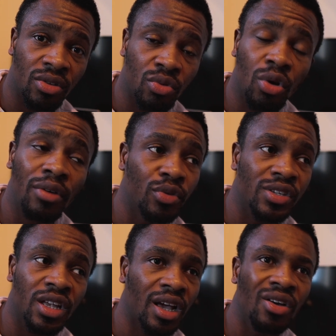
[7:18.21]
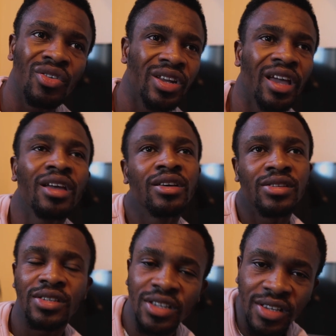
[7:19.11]
You don't have to say like, oh, nah,
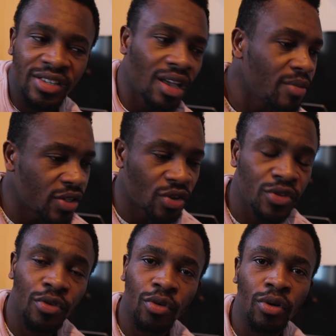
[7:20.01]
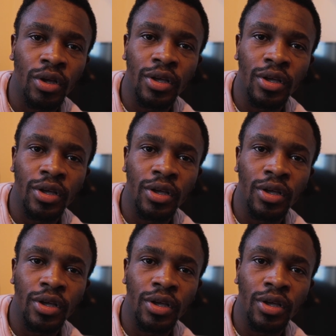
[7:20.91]
since this exam is just for